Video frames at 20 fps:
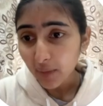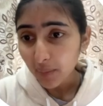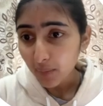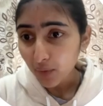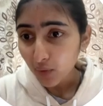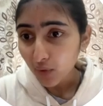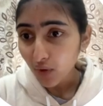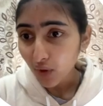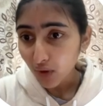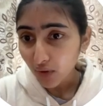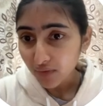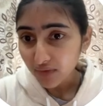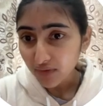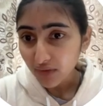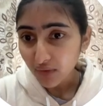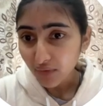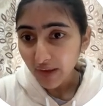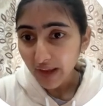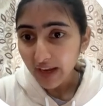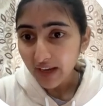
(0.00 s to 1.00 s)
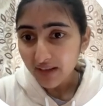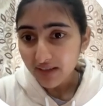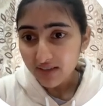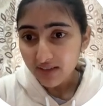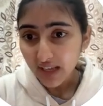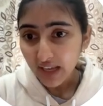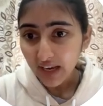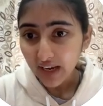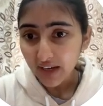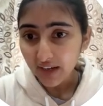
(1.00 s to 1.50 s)
can upload all of the
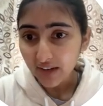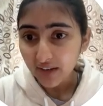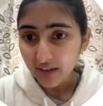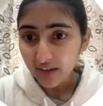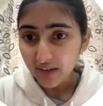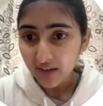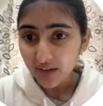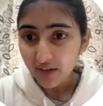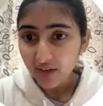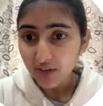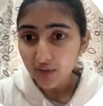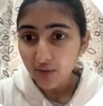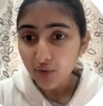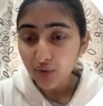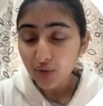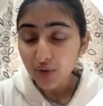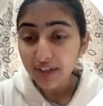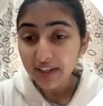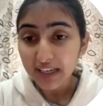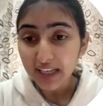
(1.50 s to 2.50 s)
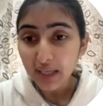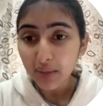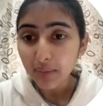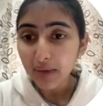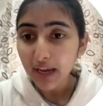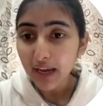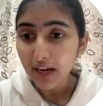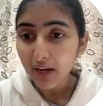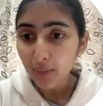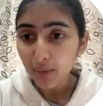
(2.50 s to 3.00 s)
files, and here your
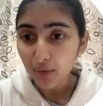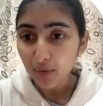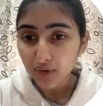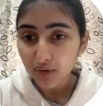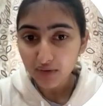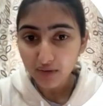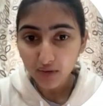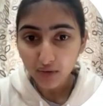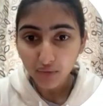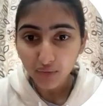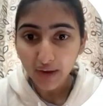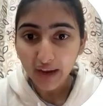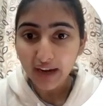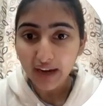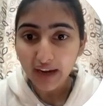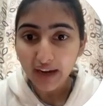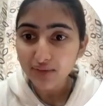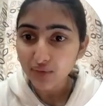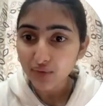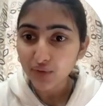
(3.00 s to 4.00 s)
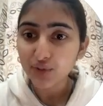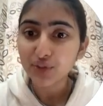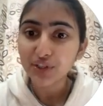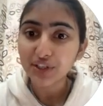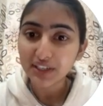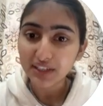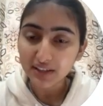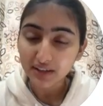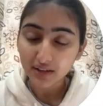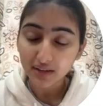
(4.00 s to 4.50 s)
team can upload the files for
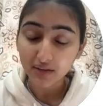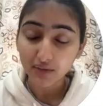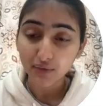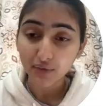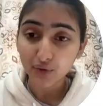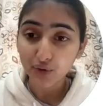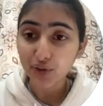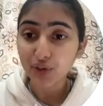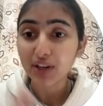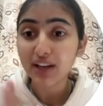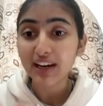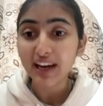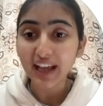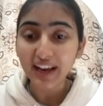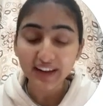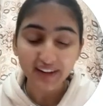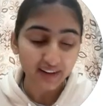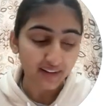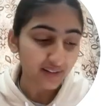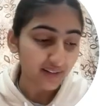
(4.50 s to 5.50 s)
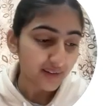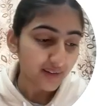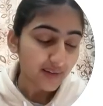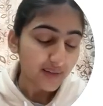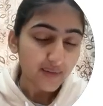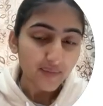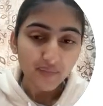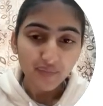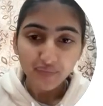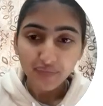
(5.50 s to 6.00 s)
your client.
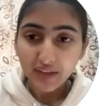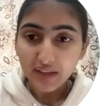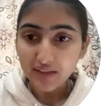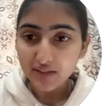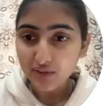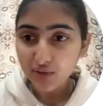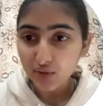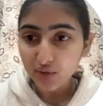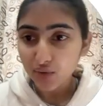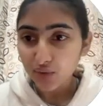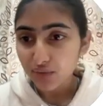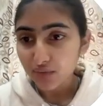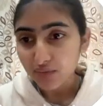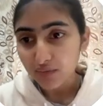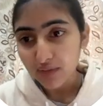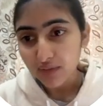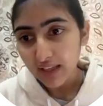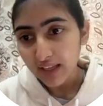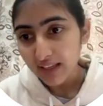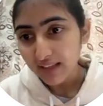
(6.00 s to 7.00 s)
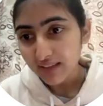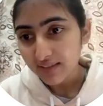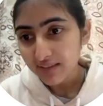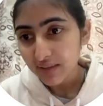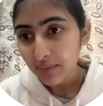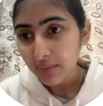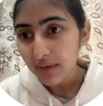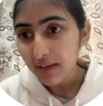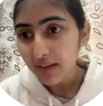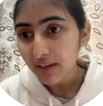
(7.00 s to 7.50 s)
So
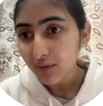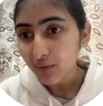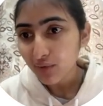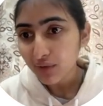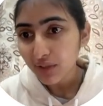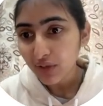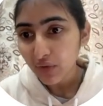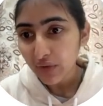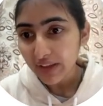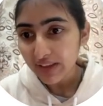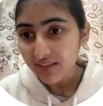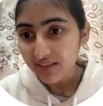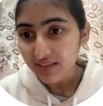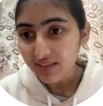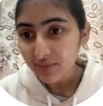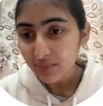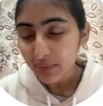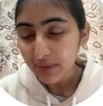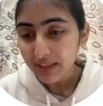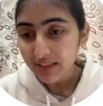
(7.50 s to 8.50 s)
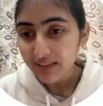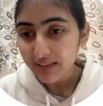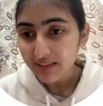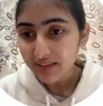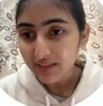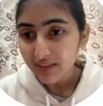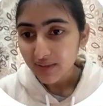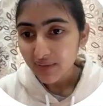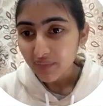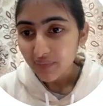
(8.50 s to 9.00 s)
similar to the request
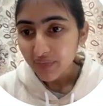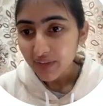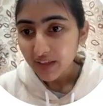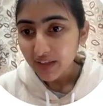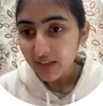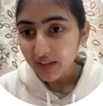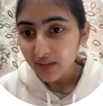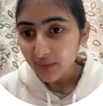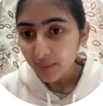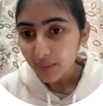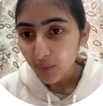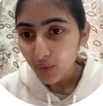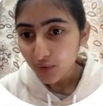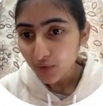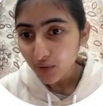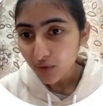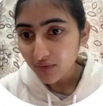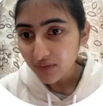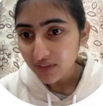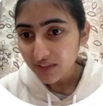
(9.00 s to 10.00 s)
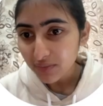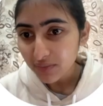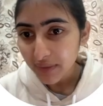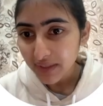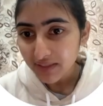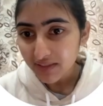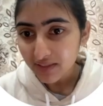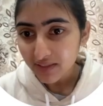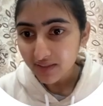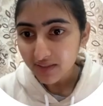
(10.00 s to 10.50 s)
place, both of these
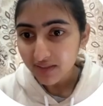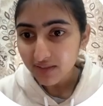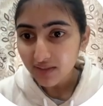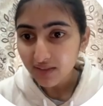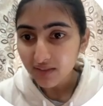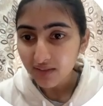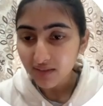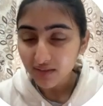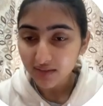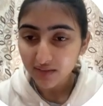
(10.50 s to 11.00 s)
places,